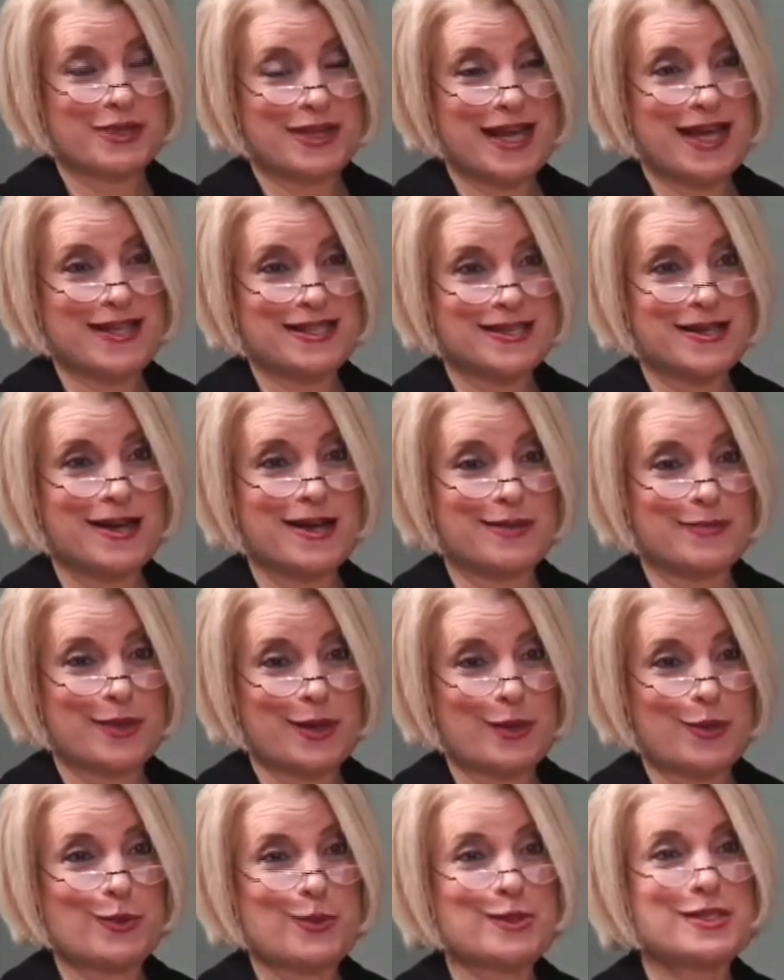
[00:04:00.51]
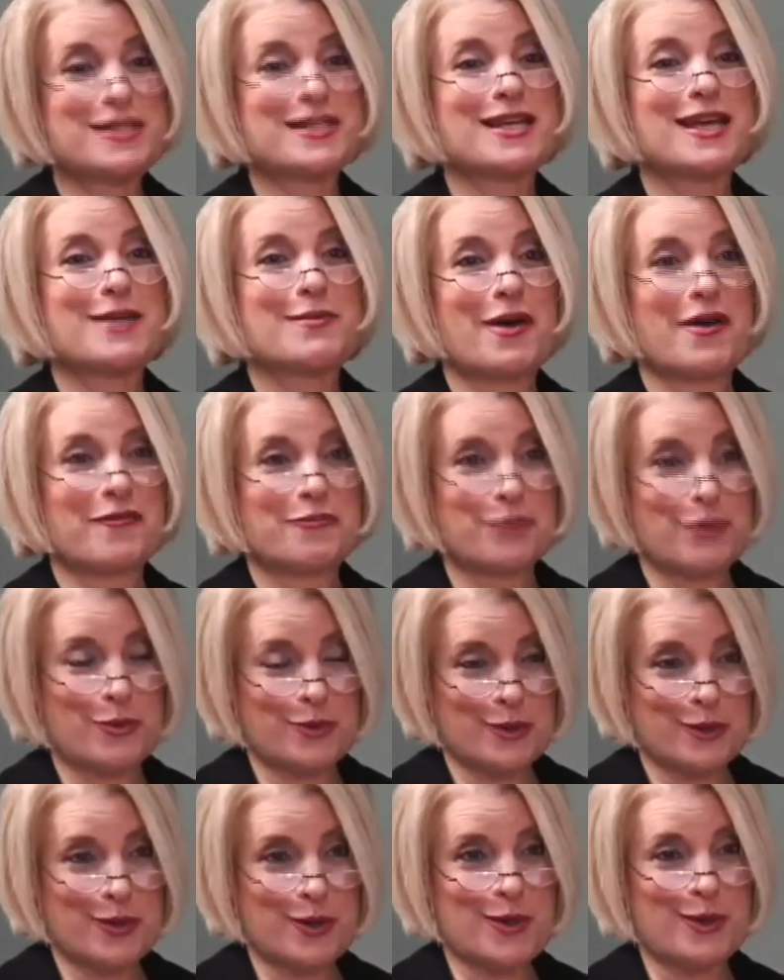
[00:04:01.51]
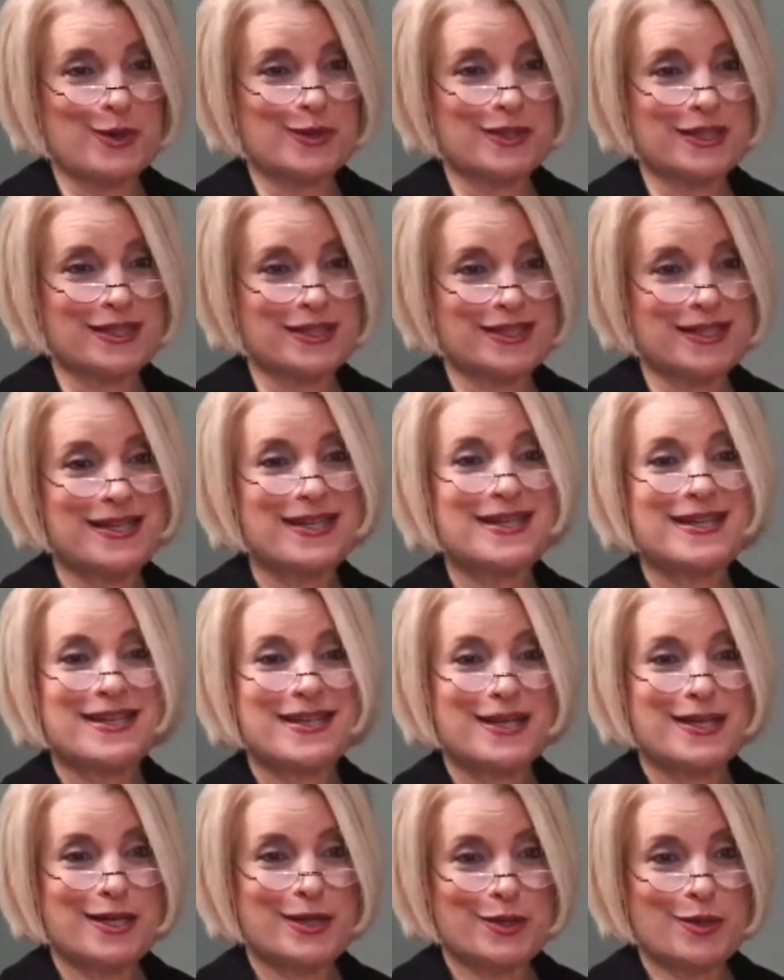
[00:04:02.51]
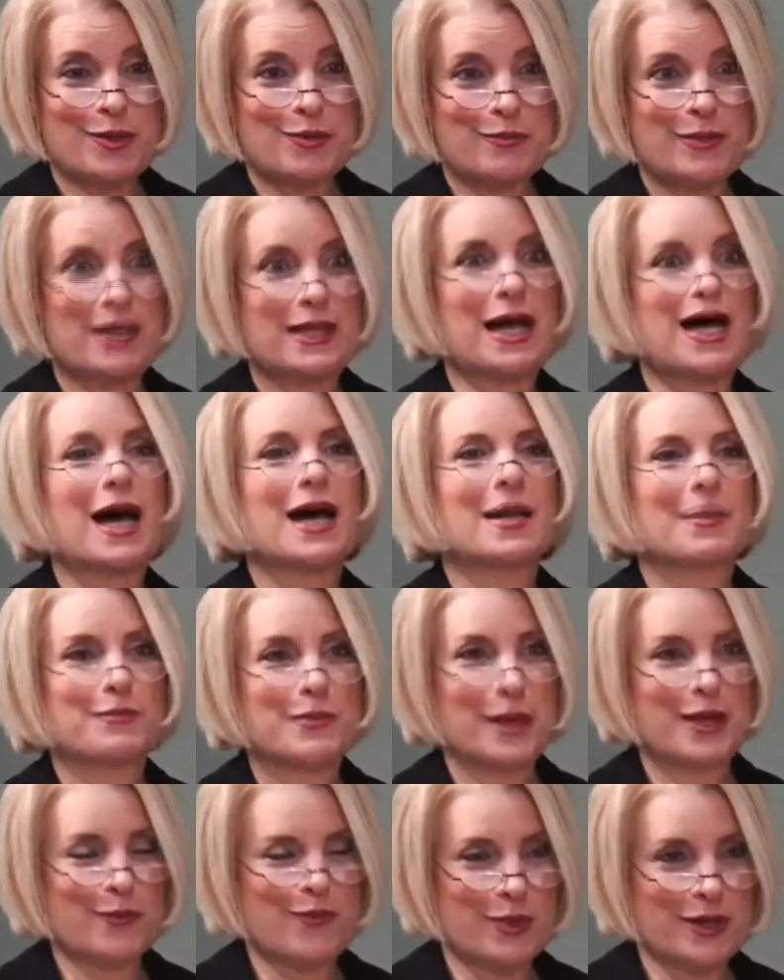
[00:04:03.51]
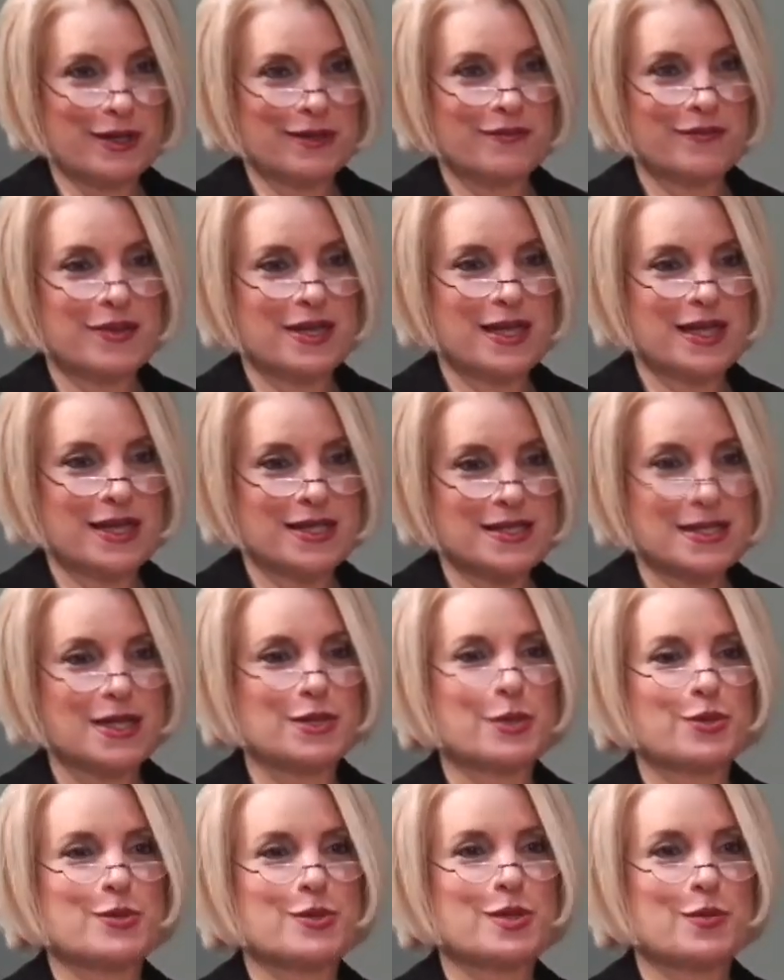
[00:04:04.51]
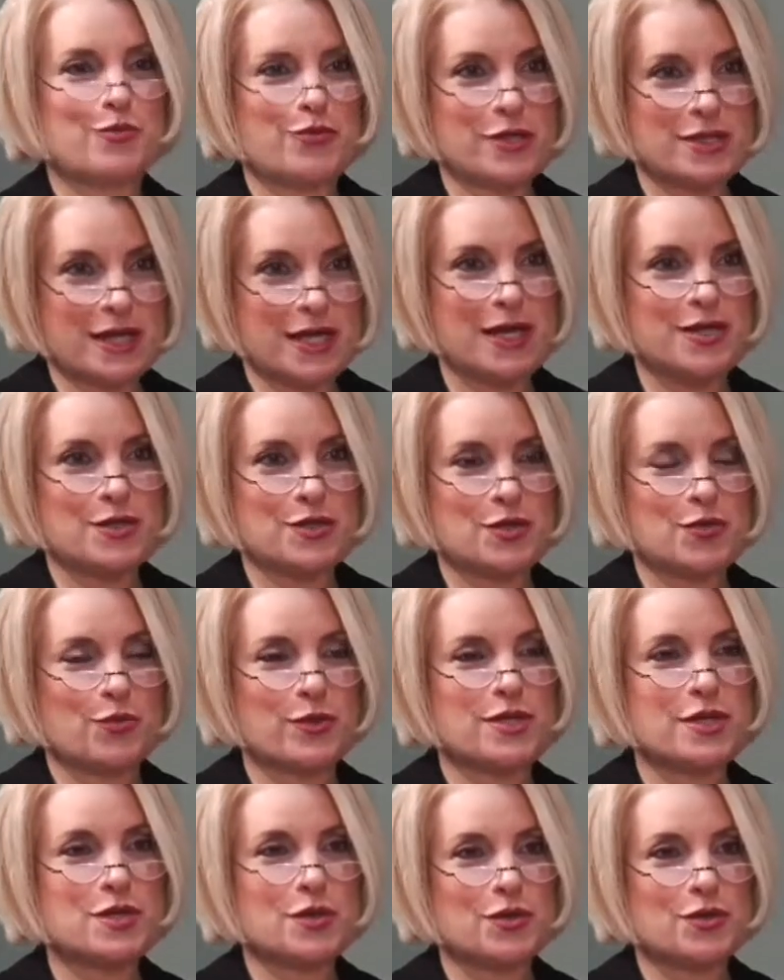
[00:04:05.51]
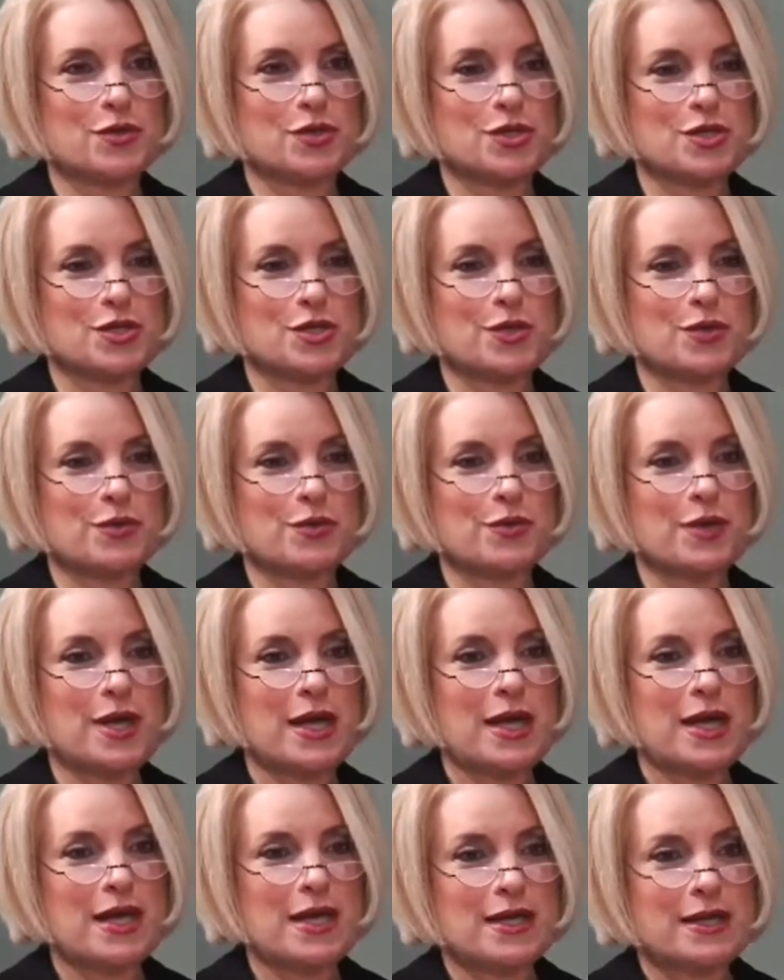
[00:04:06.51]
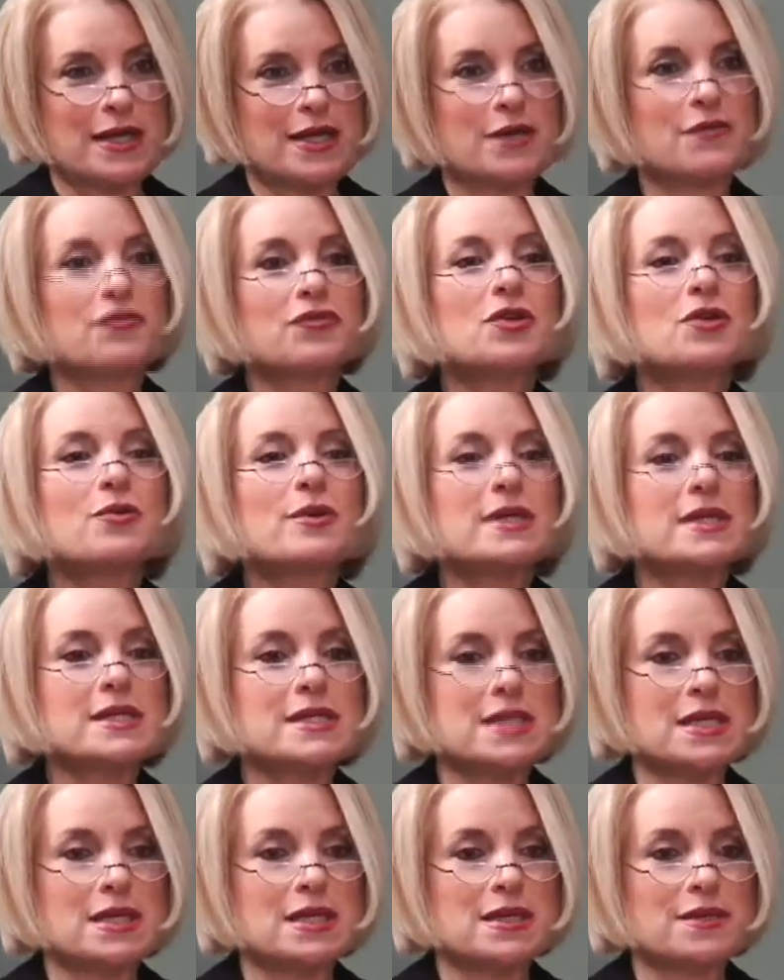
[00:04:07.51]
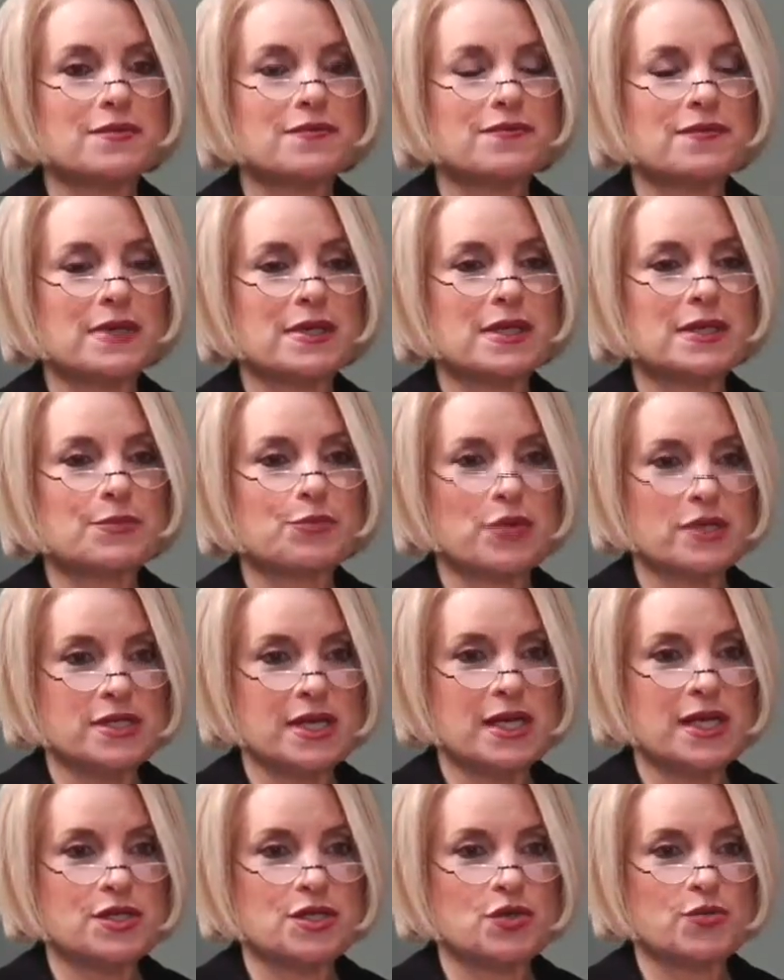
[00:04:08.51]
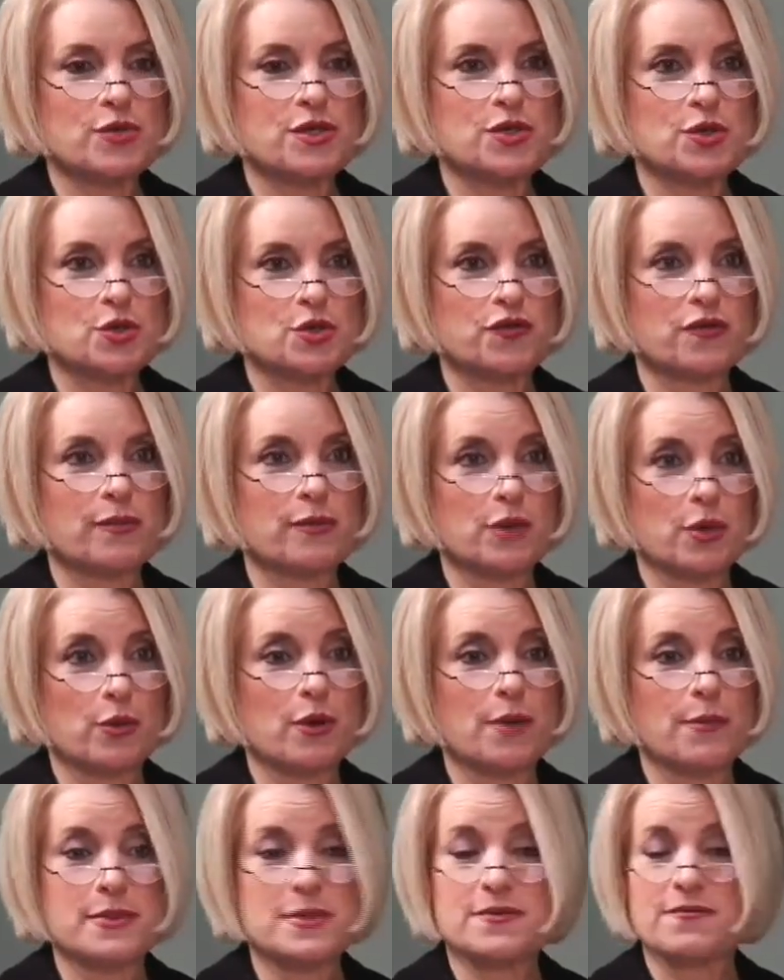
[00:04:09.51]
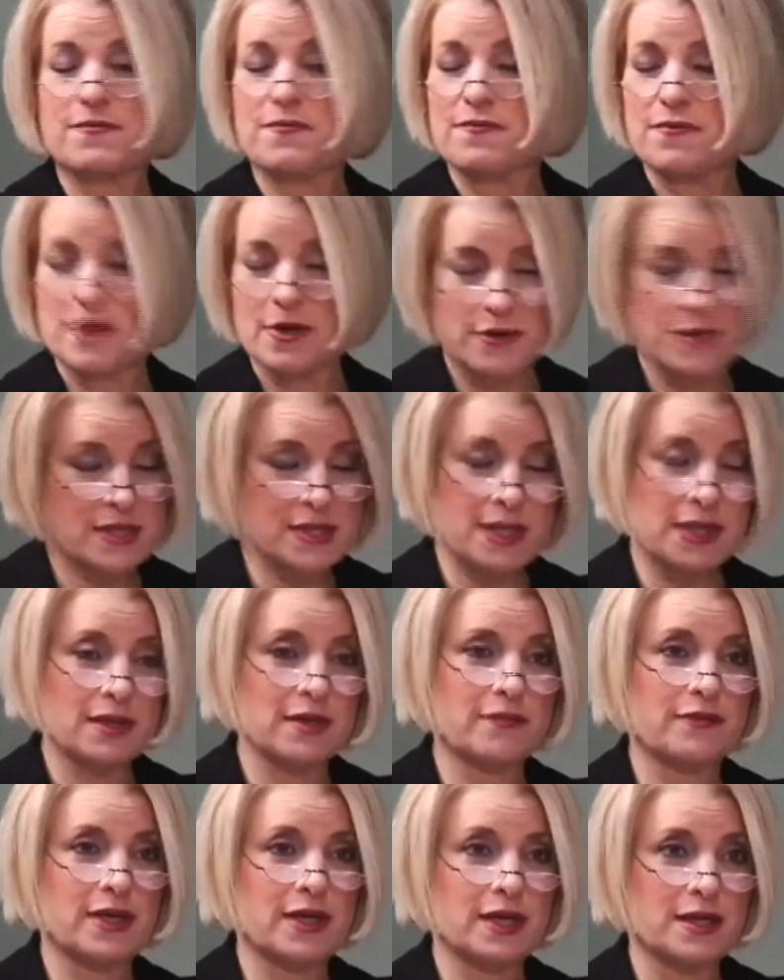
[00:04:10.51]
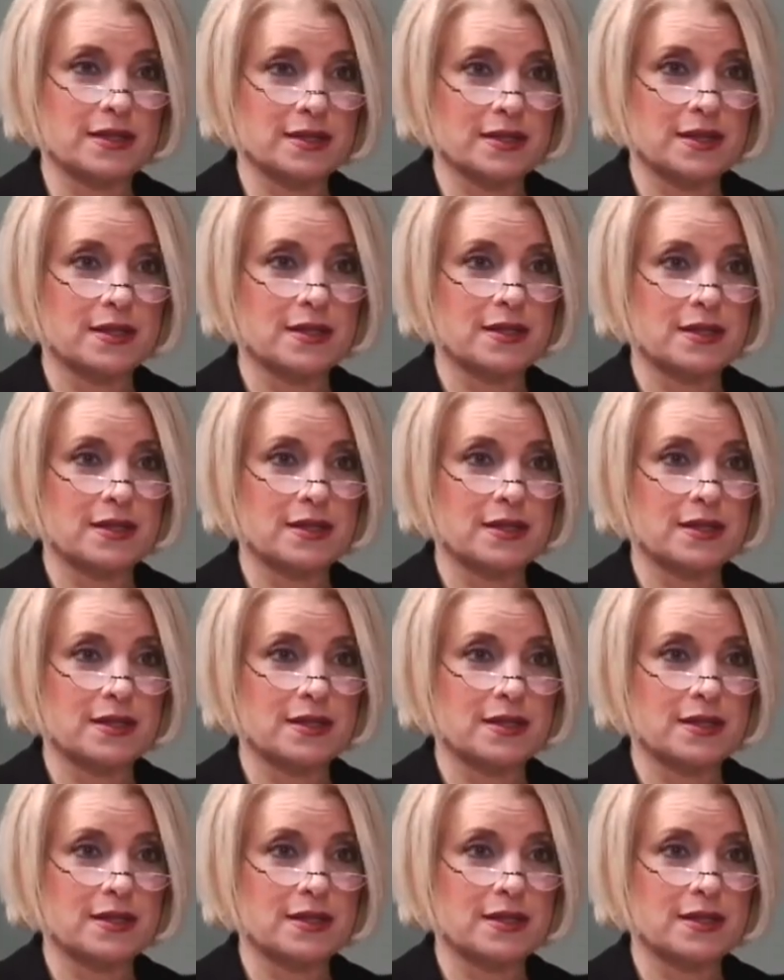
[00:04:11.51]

at that time, the old CMF protocol, and Milan being one of the centers of breast cancer research. So the influence of breast cancer research from Europe is very significant.